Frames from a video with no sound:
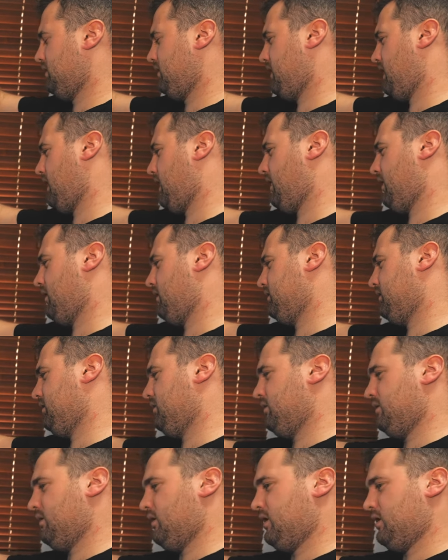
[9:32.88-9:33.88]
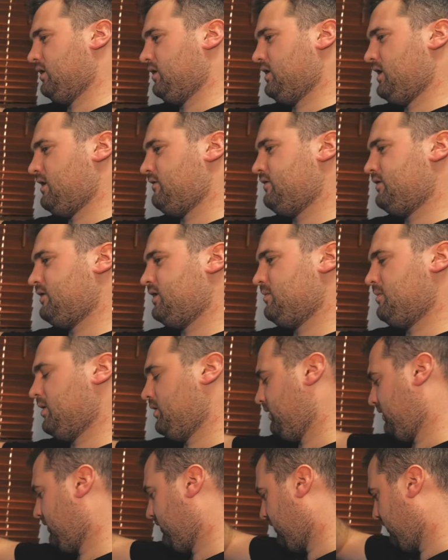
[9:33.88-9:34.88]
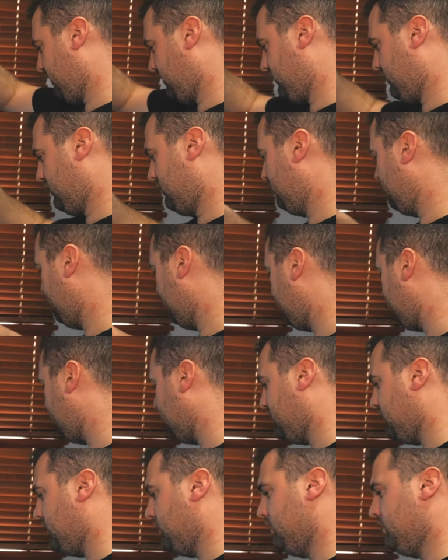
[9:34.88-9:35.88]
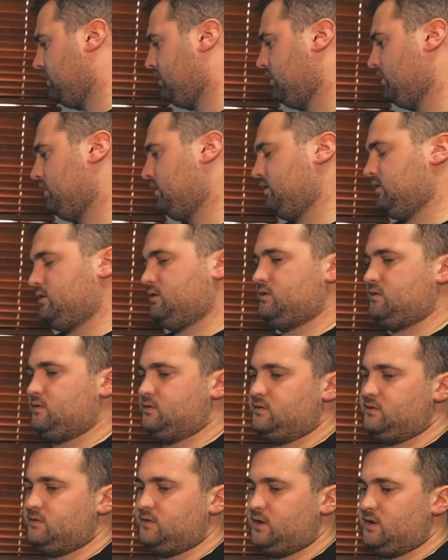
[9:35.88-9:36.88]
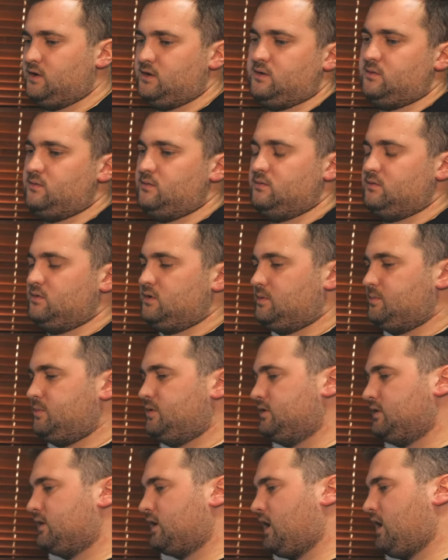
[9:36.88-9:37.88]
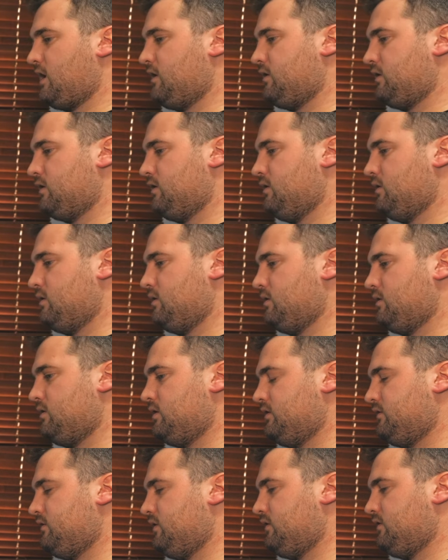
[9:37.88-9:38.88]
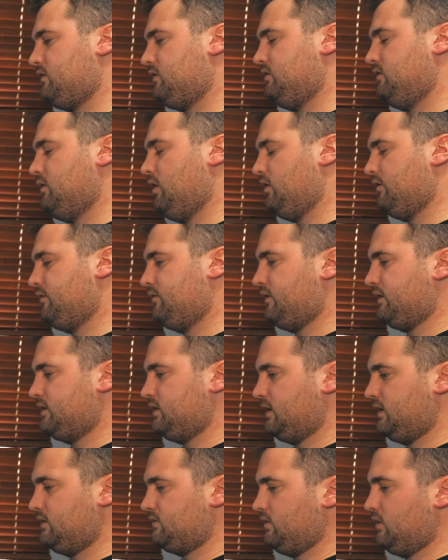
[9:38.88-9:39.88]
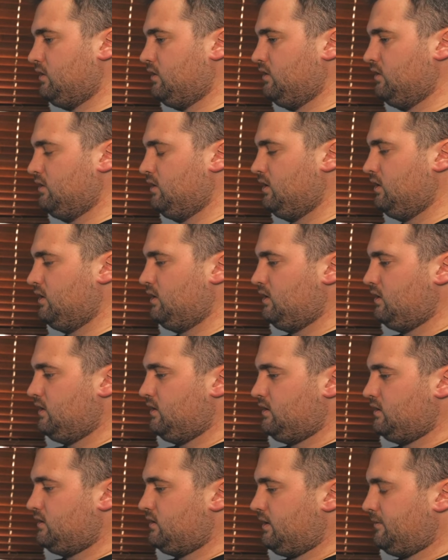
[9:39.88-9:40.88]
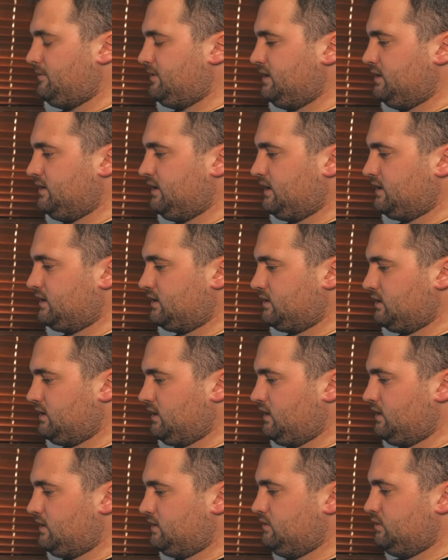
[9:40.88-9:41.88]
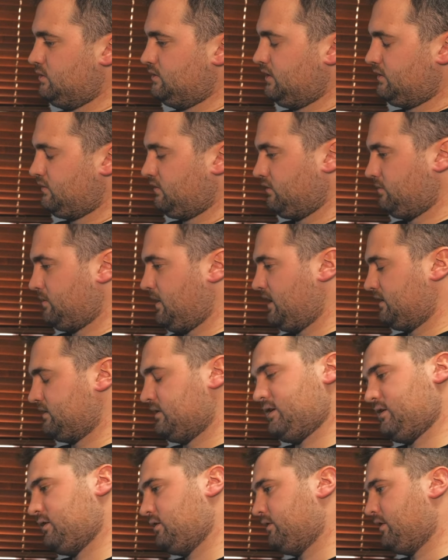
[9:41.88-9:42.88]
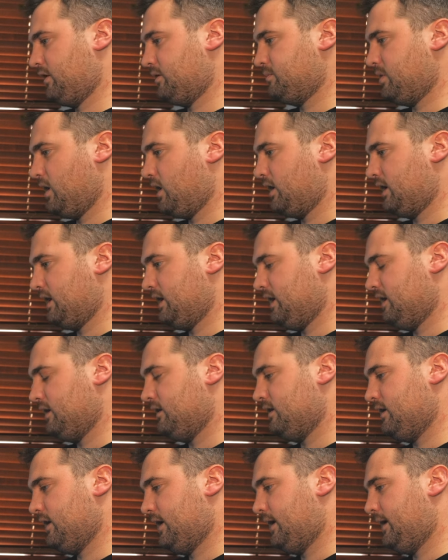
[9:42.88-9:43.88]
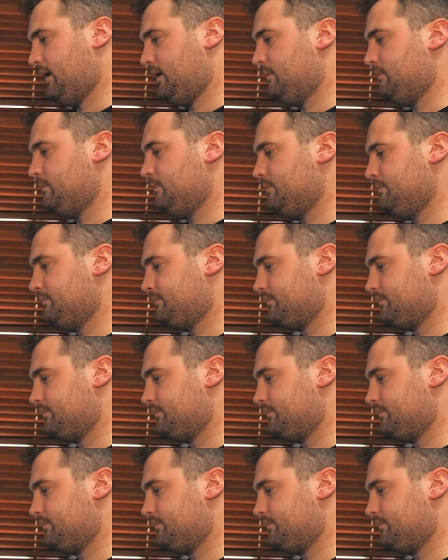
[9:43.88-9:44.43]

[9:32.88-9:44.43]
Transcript: Yeah, you know what? Everything about this is so easy to put together. You know, it's just not fiddly at all. I mean, like, no disrespect, like third party um,